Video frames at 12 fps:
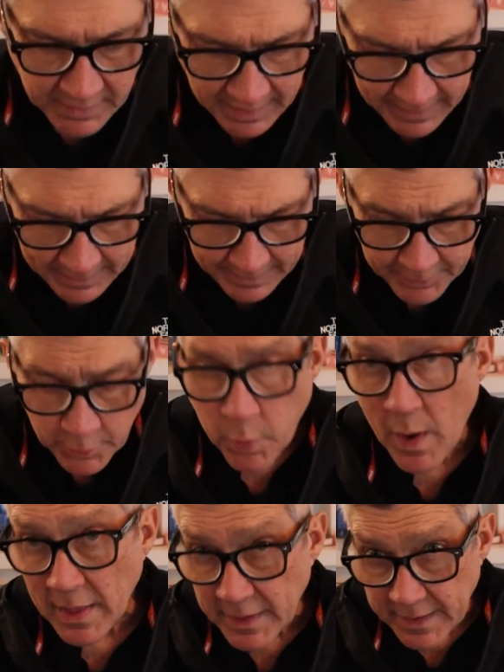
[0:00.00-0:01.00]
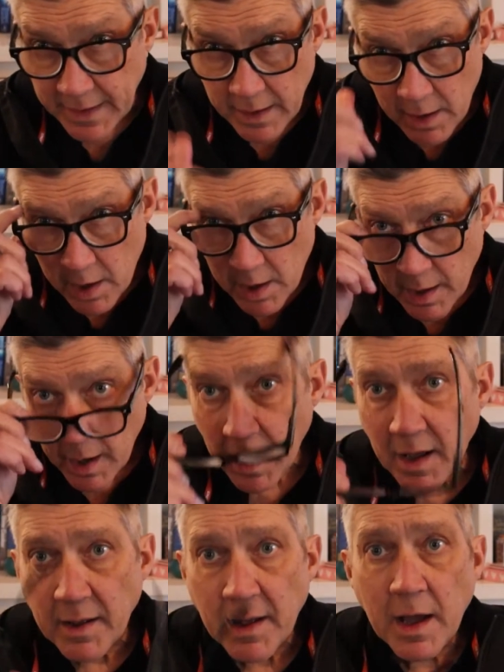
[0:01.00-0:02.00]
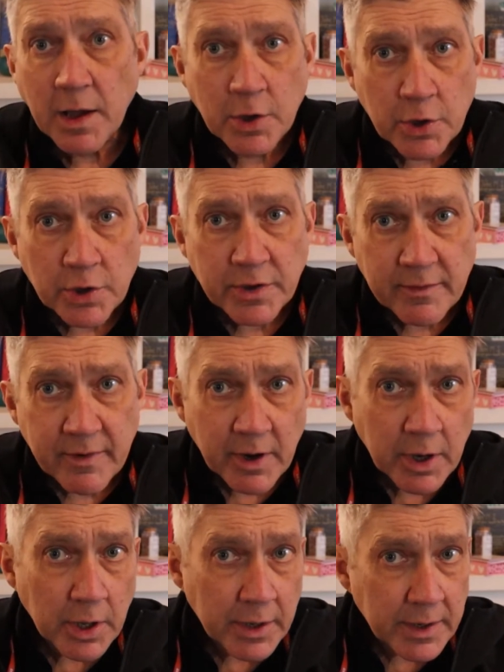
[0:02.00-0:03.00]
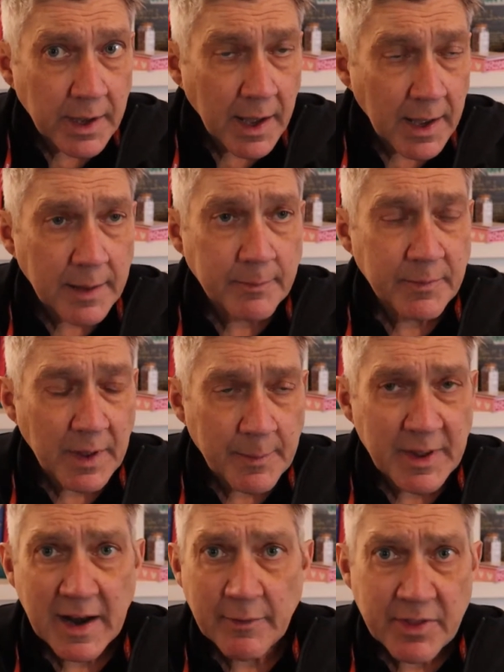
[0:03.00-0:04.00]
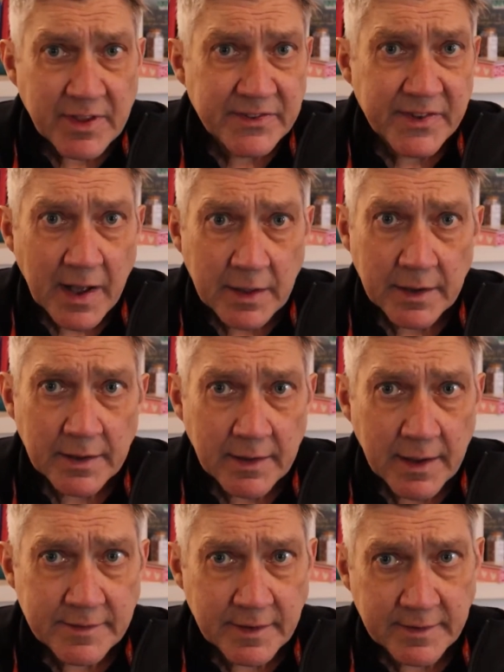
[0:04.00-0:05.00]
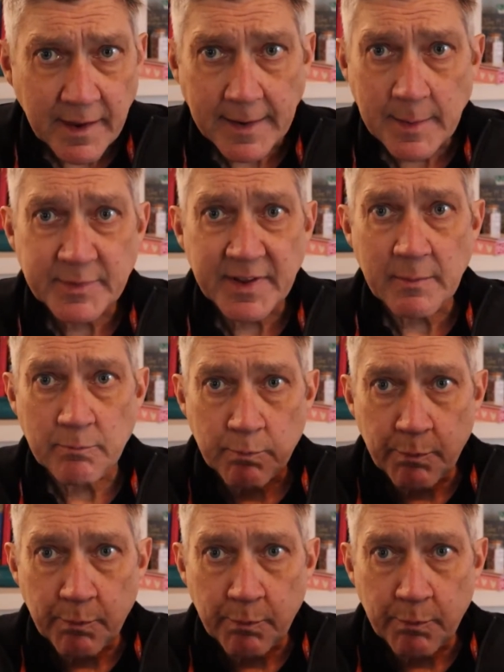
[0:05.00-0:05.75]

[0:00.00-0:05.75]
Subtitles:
The quality, good to very good. I mean, everything's solid. As I said, I keep saying